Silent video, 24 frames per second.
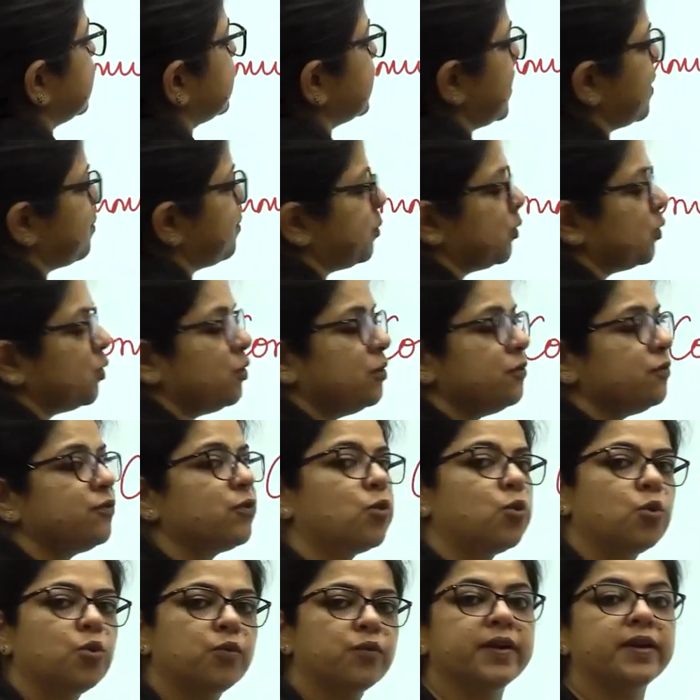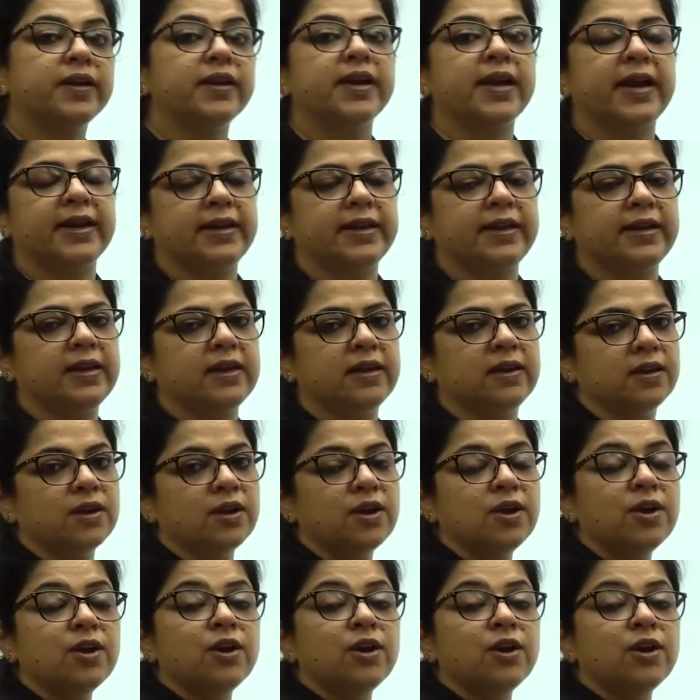example of COVID-19.